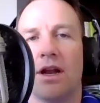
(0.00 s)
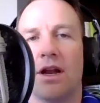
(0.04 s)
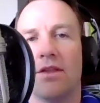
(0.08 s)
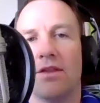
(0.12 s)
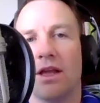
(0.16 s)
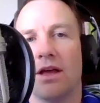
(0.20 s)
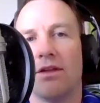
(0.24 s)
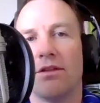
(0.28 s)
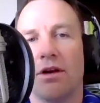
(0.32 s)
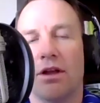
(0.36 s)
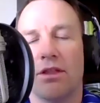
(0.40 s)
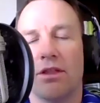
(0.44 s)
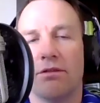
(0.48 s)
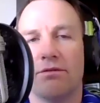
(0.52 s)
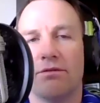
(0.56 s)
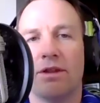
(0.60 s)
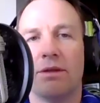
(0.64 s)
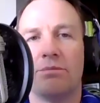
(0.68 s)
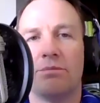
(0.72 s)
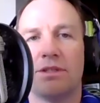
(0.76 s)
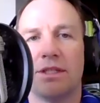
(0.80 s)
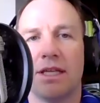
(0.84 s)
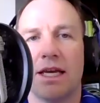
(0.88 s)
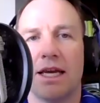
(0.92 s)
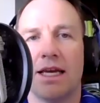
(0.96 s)
And then on the,
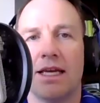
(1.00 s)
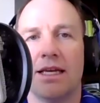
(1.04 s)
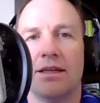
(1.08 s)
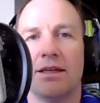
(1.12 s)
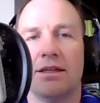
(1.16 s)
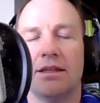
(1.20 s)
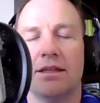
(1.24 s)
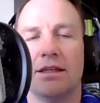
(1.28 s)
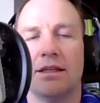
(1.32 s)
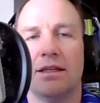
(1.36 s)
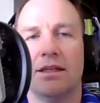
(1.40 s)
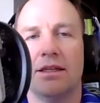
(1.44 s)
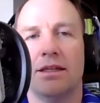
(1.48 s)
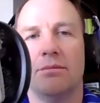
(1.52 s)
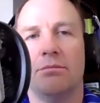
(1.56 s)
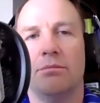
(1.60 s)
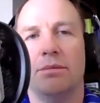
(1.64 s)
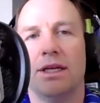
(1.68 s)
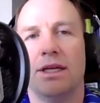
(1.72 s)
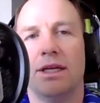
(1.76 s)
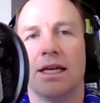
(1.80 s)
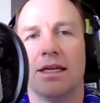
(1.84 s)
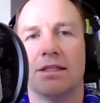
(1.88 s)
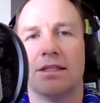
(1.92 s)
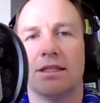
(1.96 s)
on the flip side,
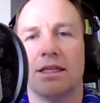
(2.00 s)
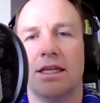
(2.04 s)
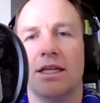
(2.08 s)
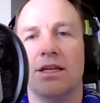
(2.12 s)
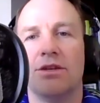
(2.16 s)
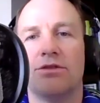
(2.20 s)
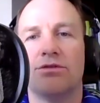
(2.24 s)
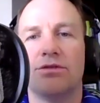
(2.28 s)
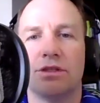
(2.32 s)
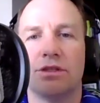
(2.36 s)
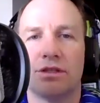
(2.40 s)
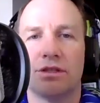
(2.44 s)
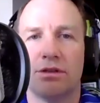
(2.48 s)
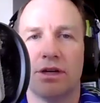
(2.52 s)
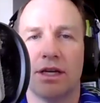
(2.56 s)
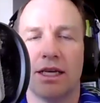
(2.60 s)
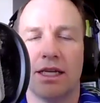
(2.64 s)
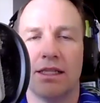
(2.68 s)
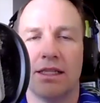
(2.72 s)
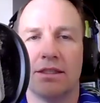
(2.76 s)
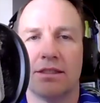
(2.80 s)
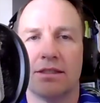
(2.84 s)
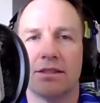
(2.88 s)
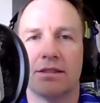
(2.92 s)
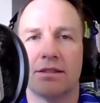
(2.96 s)
because
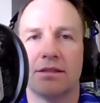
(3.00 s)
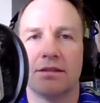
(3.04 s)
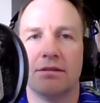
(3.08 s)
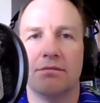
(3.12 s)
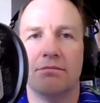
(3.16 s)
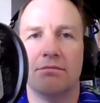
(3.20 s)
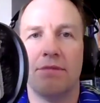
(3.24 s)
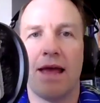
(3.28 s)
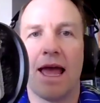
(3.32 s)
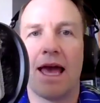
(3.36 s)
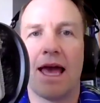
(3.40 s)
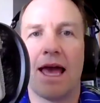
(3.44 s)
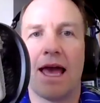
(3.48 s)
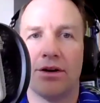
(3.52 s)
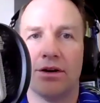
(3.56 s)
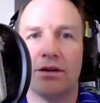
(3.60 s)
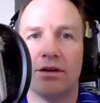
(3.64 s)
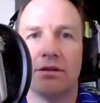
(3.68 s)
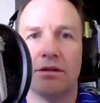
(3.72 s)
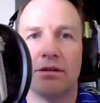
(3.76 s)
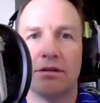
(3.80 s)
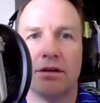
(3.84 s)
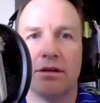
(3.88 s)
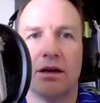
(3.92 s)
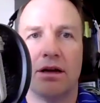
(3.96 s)
interest rates
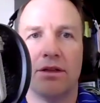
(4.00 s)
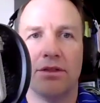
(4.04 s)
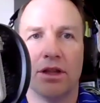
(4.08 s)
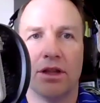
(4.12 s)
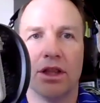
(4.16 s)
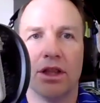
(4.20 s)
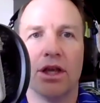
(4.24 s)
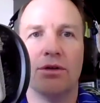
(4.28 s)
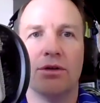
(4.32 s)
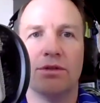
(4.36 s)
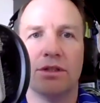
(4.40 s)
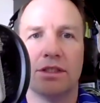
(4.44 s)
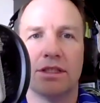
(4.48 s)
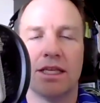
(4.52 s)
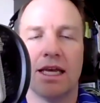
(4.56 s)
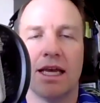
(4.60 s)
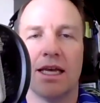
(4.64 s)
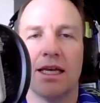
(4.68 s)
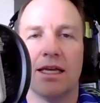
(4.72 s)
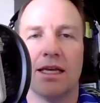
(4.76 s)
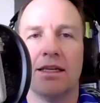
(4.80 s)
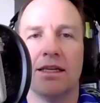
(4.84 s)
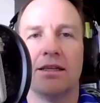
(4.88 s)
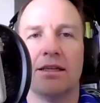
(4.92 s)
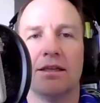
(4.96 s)
matter on the loan
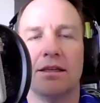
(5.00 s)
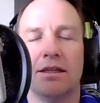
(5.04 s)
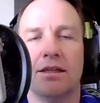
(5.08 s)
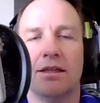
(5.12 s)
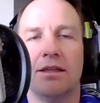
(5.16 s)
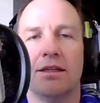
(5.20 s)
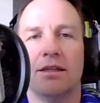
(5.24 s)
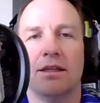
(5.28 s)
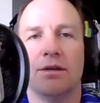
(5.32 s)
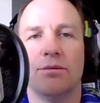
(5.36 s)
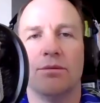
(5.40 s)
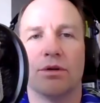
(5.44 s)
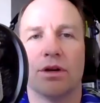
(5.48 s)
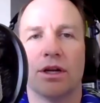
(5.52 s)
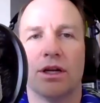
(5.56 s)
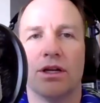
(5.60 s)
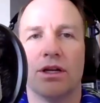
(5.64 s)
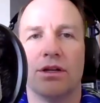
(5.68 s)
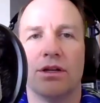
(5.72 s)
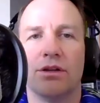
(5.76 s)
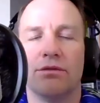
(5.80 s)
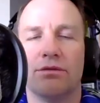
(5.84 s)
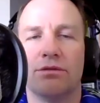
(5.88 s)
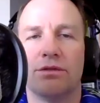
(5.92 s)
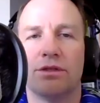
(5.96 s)
side, then
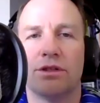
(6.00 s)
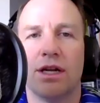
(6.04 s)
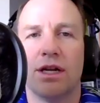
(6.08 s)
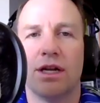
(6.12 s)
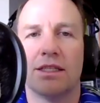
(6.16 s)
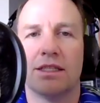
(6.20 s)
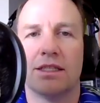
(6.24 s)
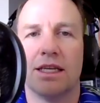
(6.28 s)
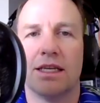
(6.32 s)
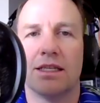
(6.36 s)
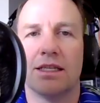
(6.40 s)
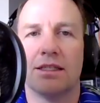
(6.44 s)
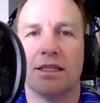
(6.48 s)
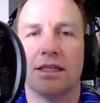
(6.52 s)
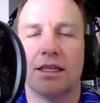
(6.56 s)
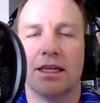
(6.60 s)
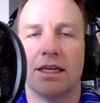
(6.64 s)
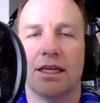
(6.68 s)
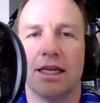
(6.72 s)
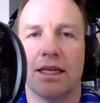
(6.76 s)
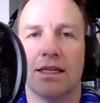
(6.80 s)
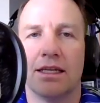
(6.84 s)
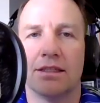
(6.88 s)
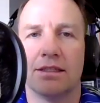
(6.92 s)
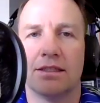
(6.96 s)
we're going to do stress
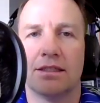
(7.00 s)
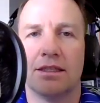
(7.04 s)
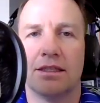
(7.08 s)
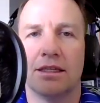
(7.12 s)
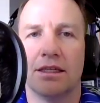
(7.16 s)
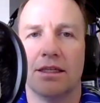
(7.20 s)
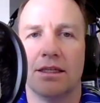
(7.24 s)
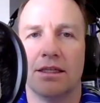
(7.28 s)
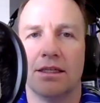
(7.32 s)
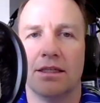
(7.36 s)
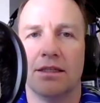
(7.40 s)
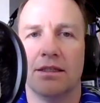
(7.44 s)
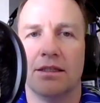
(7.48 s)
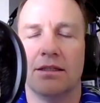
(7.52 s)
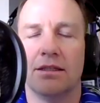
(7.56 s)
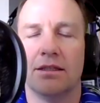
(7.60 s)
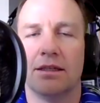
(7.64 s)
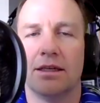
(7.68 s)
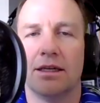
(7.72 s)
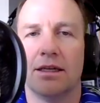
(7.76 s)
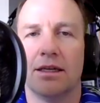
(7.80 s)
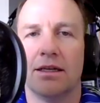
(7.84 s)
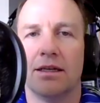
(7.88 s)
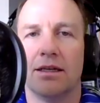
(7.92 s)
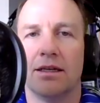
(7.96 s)
testing against
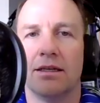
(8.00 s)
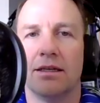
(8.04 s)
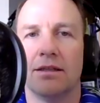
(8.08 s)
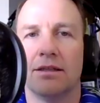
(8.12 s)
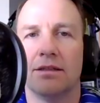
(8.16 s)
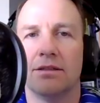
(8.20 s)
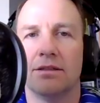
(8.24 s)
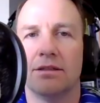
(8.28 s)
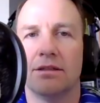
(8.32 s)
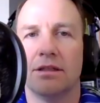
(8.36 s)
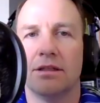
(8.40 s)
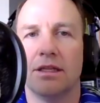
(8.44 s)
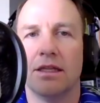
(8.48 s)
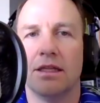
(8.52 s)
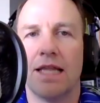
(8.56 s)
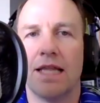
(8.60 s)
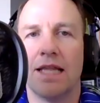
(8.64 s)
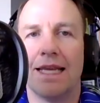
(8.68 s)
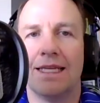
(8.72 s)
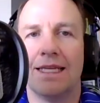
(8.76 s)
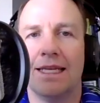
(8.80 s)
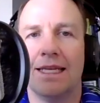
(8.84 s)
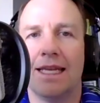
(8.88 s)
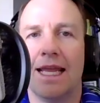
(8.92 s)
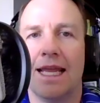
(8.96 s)
the uh,
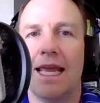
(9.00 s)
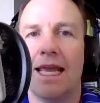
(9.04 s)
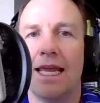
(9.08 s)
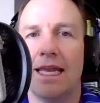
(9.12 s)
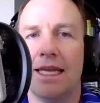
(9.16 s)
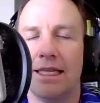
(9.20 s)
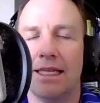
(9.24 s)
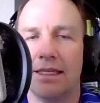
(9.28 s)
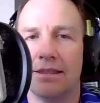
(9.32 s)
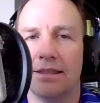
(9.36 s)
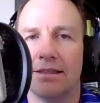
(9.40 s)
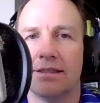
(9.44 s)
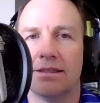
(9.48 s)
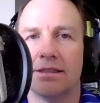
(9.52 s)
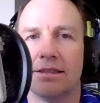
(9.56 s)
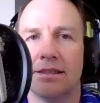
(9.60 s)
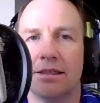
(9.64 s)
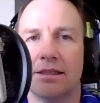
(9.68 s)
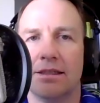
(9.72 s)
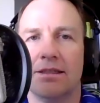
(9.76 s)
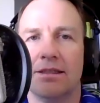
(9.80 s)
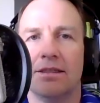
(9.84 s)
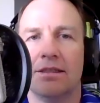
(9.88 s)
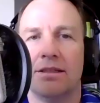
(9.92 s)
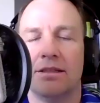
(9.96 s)

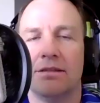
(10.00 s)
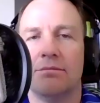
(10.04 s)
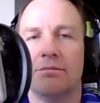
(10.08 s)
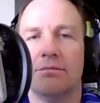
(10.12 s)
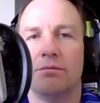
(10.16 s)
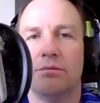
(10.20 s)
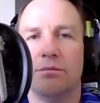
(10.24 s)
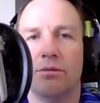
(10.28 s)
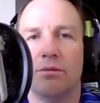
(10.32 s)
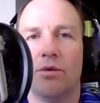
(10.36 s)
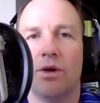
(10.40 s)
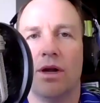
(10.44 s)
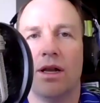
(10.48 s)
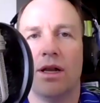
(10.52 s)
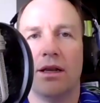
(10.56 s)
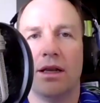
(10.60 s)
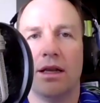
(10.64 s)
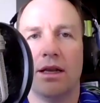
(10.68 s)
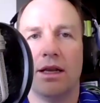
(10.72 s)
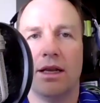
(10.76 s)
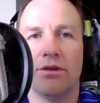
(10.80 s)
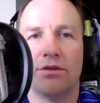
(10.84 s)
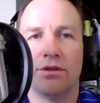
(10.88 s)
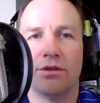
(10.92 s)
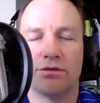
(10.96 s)
1980s
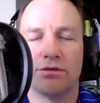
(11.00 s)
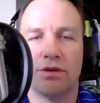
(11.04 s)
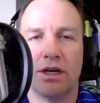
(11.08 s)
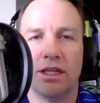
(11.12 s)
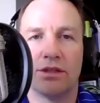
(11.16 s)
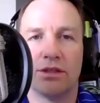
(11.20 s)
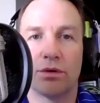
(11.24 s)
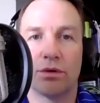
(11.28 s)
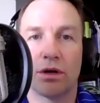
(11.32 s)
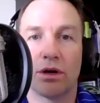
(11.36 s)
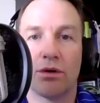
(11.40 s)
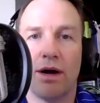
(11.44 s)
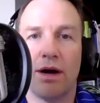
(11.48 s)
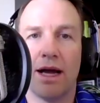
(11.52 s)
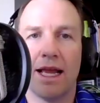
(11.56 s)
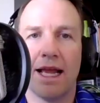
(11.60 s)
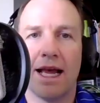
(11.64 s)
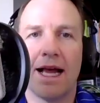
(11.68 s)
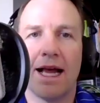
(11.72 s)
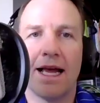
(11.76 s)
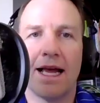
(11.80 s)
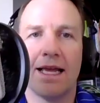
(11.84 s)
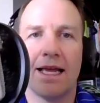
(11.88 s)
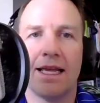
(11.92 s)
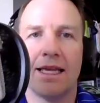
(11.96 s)
when interest rates were
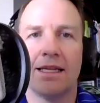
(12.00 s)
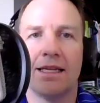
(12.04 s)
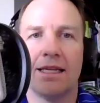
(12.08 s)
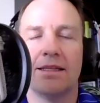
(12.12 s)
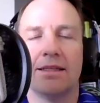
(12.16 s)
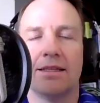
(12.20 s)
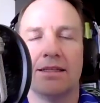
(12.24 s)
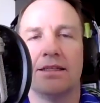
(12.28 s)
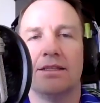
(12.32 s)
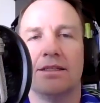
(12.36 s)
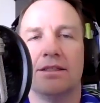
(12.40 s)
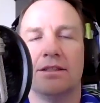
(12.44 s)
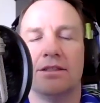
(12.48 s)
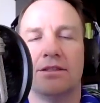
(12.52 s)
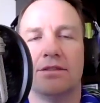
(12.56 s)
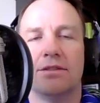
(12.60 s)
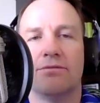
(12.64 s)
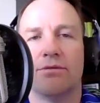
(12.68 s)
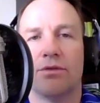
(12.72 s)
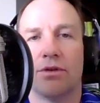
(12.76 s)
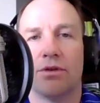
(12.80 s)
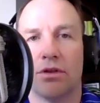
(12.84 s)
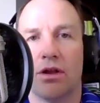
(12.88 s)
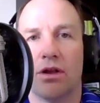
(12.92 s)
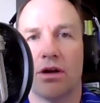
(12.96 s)
quite high
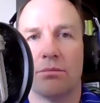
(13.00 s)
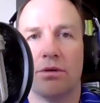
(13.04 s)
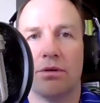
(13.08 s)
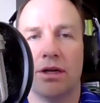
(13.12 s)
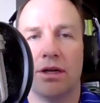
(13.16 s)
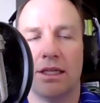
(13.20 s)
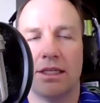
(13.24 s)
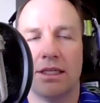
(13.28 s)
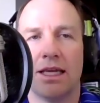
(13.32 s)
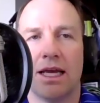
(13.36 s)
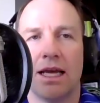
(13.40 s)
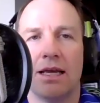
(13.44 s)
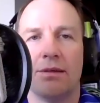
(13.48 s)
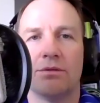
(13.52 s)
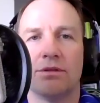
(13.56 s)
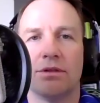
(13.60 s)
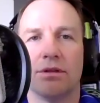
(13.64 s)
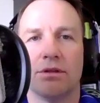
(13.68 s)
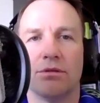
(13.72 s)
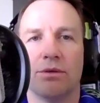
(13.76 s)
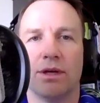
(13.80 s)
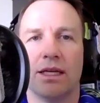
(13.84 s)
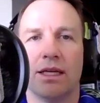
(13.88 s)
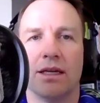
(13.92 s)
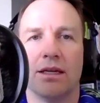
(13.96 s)
for a long period of
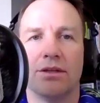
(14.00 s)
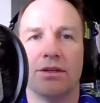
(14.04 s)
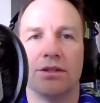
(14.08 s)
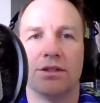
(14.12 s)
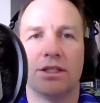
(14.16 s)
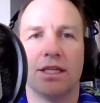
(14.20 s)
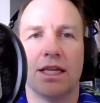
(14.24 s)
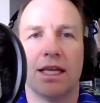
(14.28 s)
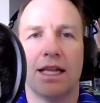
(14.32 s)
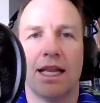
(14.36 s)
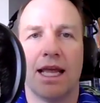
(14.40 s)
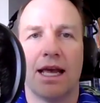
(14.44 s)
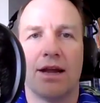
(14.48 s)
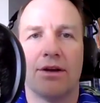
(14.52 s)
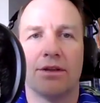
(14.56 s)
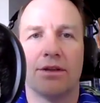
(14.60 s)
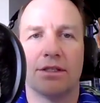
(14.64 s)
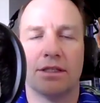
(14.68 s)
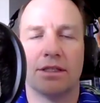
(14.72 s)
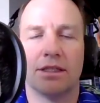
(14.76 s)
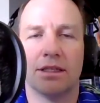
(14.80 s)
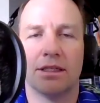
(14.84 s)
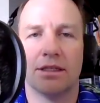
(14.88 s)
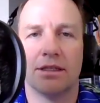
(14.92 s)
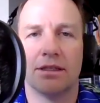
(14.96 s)
time so that we can understand
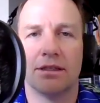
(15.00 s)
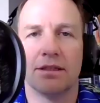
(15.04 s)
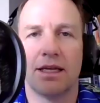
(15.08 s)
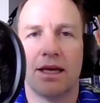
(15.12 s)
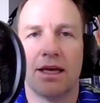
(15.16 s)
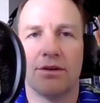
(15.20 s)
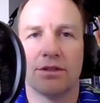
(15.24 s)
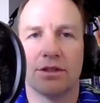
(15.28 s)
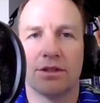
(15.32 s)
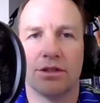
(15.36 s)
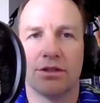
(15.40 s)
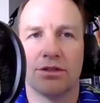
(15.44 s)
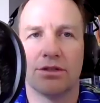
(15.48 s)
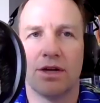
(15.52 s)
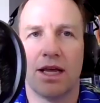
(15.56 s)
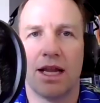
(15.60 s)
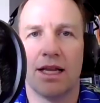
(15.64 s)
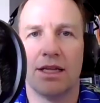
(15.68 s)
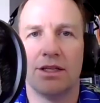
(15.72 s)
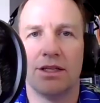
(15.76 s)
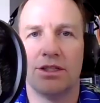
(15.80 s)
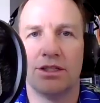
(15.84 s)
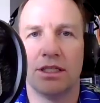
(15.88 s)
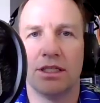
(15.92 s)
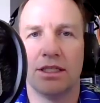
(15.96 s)
how does the how does our
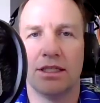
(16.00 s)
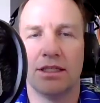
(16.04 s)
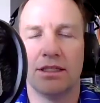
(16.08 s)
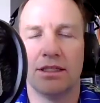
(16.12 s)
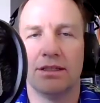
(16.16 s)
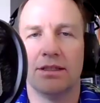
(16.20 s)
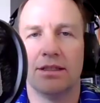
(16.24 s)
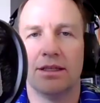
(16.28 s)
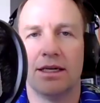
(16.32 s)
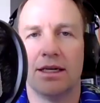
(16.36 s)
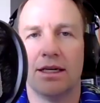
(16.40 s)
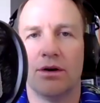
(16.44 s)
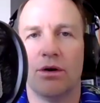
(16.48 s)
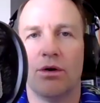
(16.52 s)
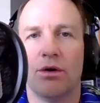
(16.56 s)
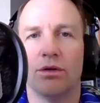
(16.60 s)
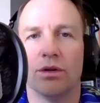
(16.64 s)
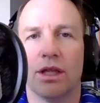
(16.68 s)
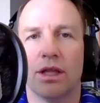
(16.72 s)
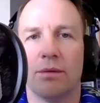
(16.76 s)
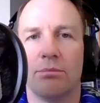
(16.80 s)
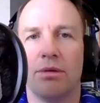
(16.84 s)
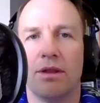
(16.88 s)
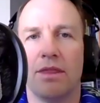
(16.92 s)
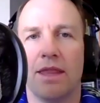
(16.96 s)
strategy
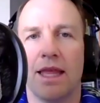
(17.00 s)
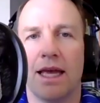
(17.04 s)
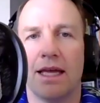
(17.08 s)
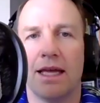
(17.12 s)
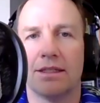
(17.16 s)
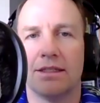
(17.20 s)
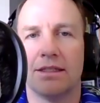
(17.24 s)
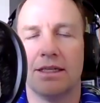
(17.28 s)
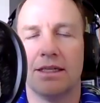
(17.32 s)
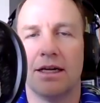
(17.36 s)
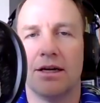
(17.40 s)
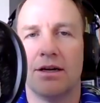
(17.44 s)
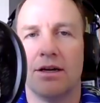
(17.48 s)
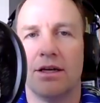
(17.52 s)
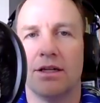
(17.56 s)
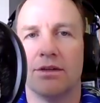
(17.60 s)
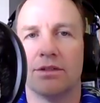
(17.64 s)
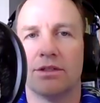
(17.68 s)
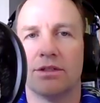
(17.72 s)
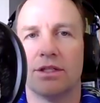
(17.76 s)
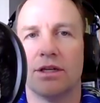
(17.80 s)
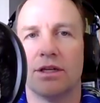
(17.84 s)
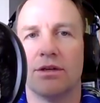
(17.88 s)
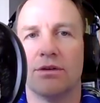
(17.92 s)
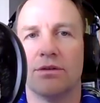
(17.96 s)
hold up in that
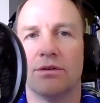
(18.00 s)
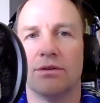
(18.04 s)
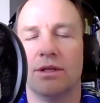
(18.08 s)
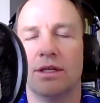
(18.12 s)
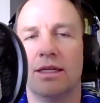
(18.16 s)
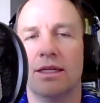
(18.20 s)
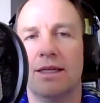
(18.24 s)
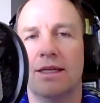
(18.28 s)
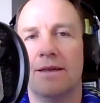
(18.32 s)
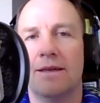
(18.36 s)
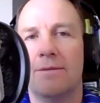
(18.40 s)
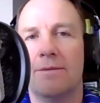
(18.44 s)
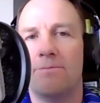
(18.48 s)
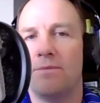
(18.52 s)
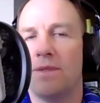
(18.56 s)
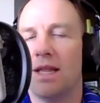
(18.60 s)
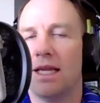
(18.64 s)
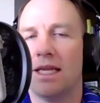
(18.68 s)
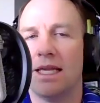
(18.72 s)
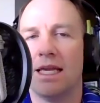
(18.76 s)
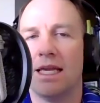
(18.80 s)
scenario so